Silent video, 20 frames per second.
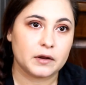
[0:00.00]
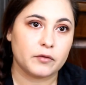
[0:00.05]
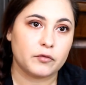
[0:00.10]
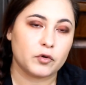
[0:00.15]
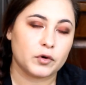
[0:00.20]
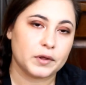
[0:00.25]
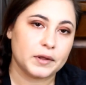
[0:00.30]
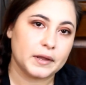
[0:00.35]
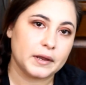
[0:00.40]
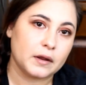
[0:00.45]
know if
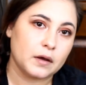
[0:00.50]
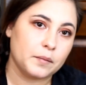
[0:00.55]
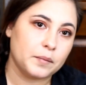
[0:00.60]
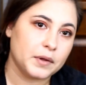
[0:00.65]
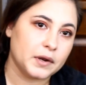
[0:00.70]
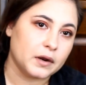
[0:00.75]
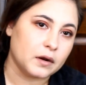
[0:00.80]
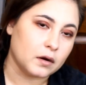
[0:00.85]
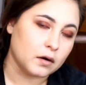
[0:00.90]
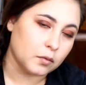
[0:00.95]
we were going to end up
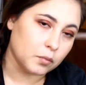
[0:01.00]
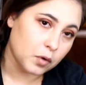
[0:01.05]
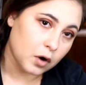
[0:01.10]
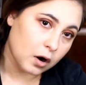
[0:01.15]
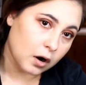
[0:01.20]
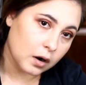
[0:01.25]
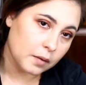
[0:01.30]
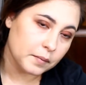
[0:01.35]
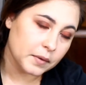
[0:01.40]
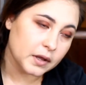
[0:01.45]
in an
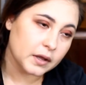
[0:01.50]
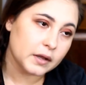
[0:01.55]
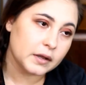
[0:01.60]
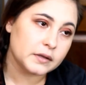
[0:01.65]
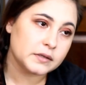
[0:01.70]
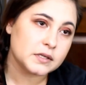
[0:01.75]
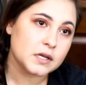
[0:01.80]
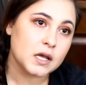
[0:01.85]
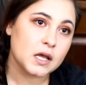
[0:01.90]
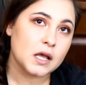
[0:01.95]

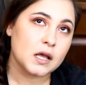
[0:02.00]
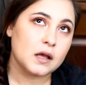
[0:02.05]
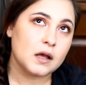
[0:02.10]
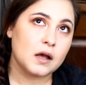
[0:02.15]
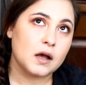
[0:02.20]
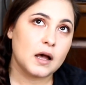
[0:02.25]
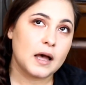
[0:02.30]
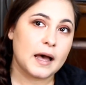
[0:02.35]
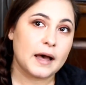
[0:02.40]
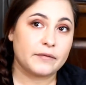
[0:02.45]
apartment
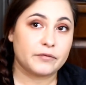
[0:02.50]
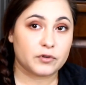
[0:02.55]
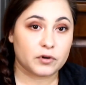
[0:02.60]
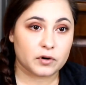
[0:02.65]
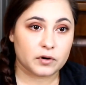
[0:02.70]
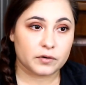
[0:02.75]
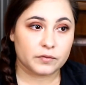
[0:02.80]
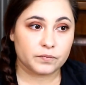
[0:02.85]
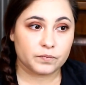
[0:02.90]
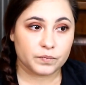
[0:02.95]

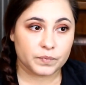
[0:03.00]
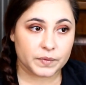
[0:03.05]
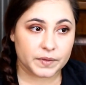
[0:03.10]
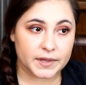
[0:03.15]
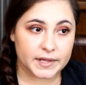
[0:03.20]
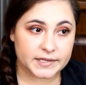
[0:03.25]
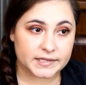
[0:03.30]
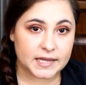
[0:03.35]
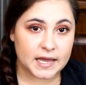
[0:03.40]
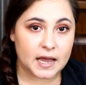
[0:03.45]
after
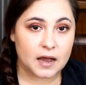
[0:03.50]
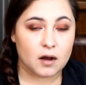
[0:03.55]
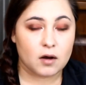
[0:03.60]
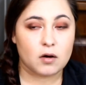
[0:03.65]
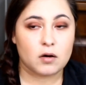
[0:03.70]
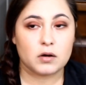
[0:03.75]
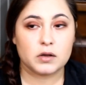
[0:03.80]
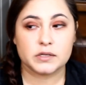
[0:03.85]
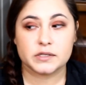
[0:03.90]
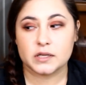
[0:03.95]
this
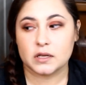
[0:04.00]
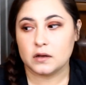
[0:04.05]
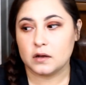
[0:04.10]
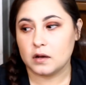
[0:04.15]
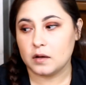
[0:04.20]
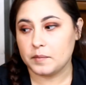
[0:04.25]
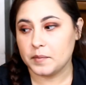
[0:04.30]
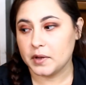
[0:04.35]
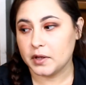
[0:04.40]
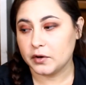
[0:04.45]
house,
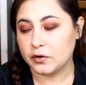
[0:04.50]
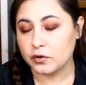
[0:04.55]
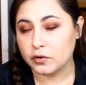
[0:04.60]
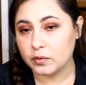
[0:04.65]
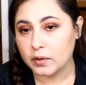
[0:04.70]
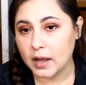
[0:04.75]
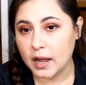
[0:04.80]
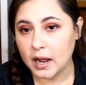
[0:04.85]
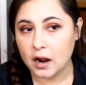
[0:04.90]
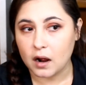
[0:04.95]
a
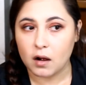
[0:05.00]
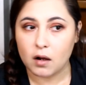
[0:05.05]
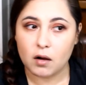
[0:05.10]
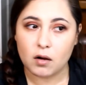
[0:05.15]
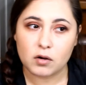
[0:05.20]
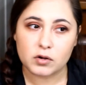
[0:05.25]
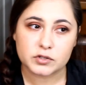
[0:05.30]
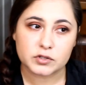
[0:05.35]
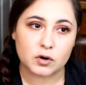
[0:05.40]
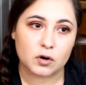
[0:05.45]
new
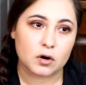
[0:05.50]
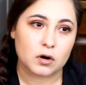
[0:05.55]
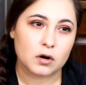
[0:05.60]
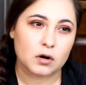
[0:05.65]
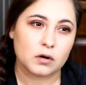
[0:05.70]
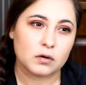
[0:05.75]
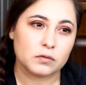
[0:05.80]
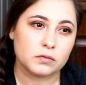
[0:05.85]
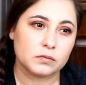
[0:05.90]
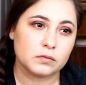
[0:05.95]
house,
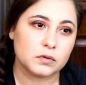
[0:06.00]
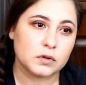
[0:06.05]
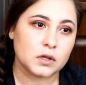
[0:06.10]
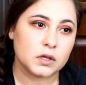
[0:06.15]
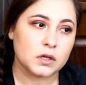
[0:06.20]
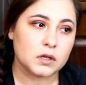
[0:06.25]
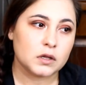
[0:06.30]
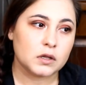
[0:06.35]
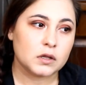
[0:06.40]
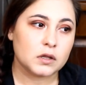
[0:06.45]
or
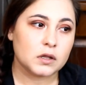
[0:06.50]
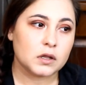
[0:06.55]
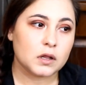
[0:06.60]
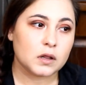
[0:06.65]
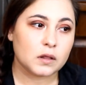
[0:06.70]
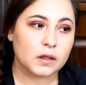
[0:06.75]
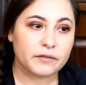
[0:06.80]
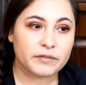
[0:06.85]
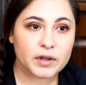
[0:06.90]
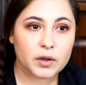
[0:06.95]

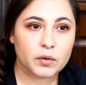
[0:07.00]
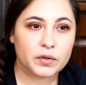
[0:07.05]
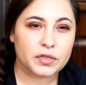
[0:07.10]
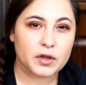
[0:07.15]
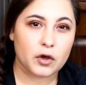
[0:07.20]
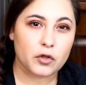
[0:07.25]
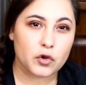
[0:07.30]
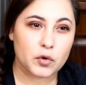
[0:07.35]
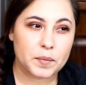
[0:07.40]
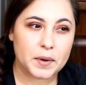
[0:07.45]
living with
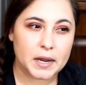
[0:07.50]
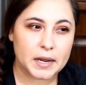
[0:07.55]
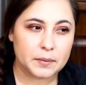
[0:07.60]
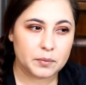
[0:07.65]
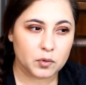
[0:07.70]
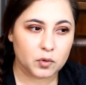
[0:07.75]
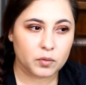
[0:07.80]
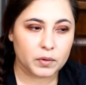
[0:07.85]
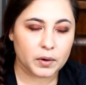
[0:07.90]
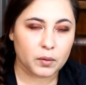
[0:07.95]
other
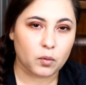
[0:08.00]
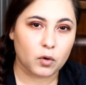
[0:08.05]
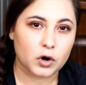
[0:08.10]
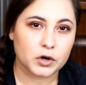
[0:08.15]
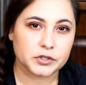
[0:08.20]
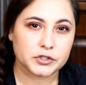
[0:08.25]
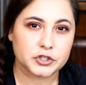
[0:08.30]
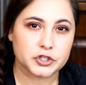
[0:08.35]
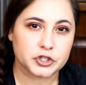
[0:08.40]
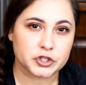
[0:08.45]
people. We
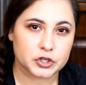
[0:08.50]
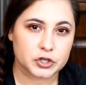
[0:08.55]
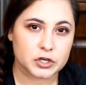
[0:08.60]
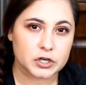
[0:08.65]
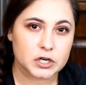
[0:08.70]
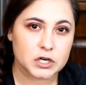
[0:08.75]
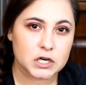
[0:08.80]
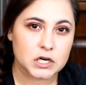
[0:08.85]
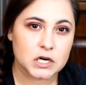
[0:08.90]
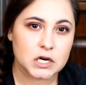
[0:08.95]
weren't
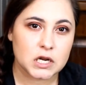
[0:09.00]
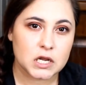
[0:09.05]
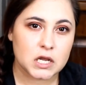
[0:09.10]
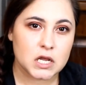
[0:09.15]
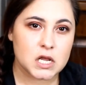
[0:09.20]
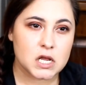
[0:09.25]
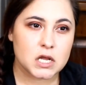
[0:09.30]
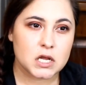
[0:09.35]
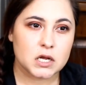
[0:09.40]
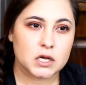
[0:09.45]
sure.
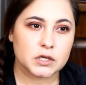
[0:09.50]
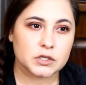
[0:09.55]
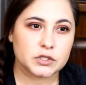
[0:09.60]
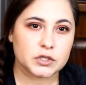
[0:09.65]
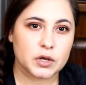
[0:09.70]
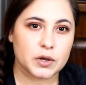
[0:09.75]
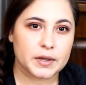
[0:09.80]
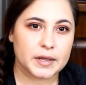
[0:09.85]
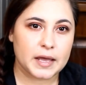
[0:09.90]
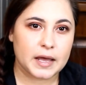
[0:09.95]

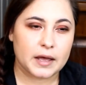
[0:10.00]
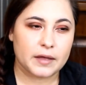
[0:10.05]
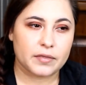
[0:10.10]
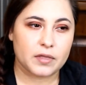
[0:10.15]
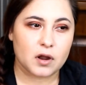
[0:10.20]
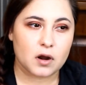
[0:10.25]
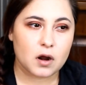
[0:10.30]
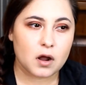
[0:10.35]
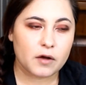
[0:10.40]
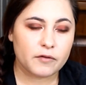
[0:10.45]
So yeah,
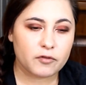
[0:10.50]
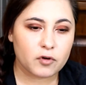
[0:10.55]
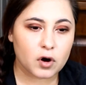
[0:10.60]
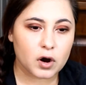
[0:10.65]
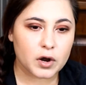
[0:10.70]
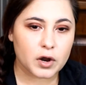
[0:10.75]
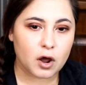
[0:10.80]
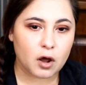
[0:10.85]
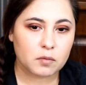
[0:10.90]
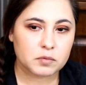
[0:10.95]
they're up for
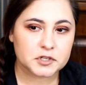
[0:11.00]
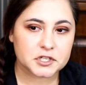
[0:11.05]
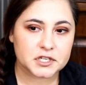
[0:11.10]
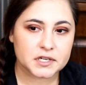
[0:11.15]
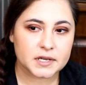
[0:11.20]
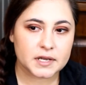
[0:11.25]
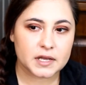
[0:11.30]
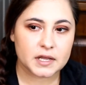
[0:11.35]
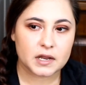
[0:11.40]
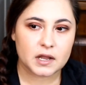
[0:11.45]

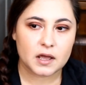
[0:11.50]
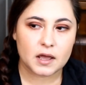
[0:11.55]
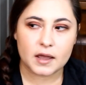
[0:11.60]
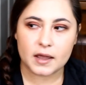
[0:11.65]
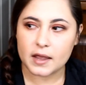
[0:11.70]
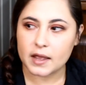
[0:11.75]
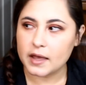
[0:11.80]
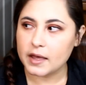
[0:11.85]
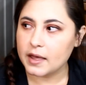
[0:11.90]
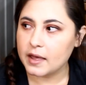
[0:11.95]
adoption,
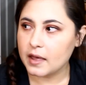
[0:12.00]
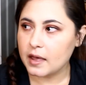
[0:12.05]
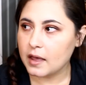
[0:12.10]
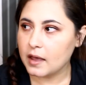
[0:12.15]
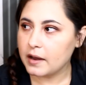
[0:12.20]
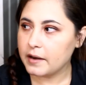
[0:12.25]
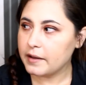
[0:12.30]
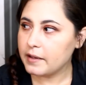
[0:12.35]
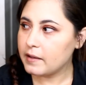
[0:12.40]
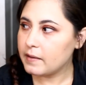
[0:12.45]

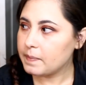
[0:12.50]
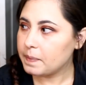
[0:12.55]
and